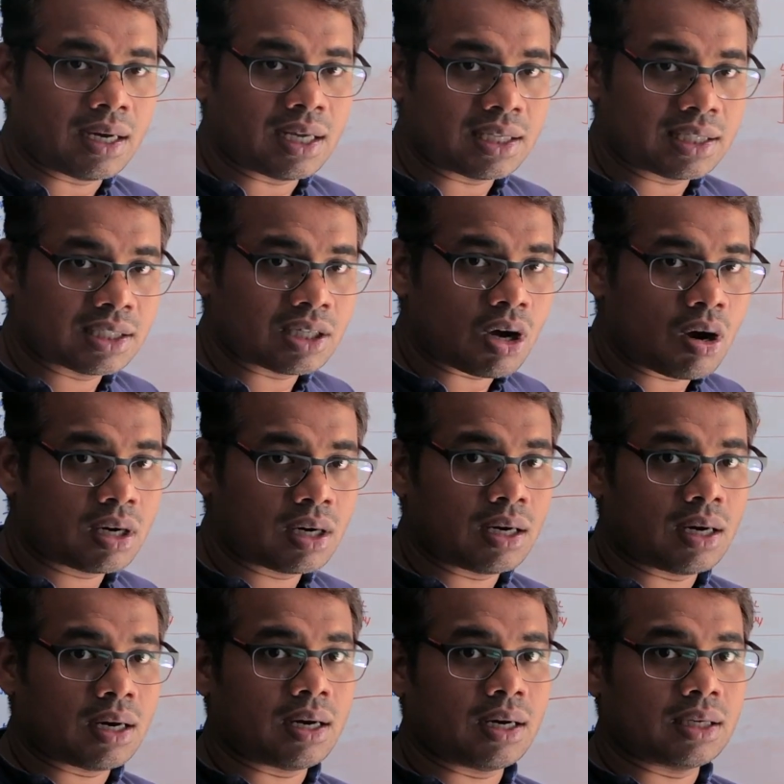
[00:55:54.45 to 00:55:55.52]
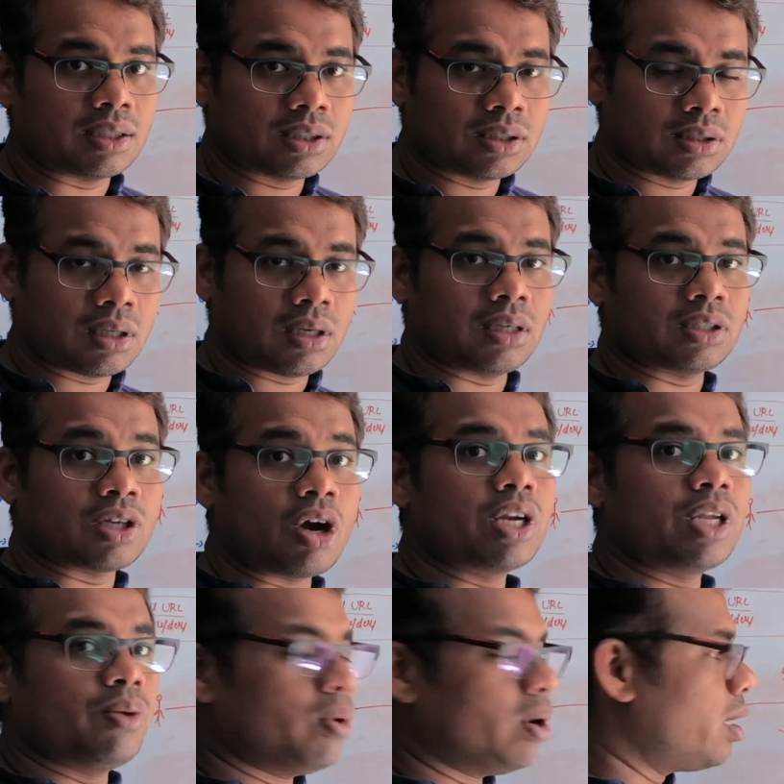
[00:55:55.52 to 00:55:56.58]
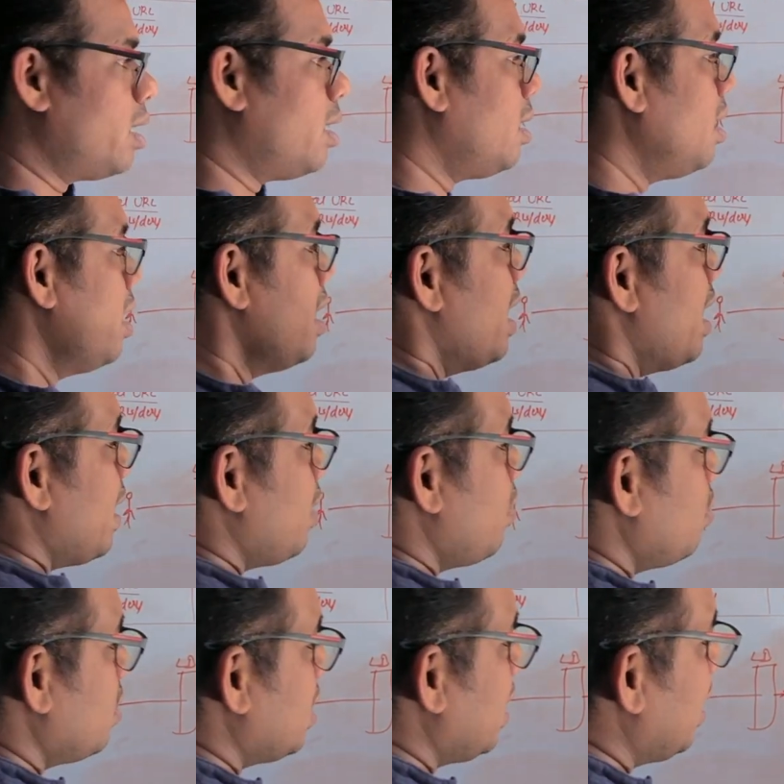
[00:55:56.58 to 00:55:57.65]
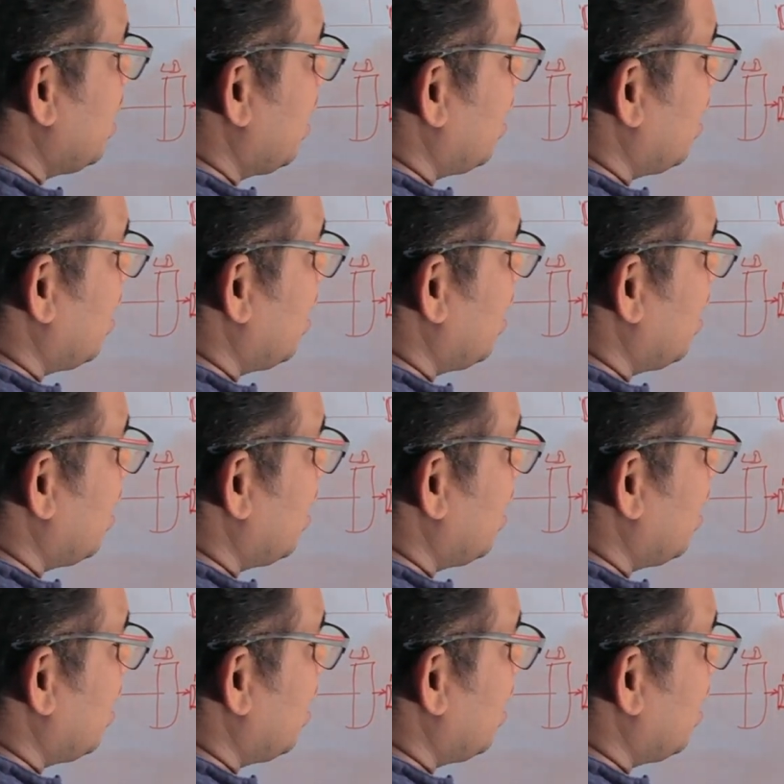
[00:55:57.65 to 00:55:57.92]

sort URL using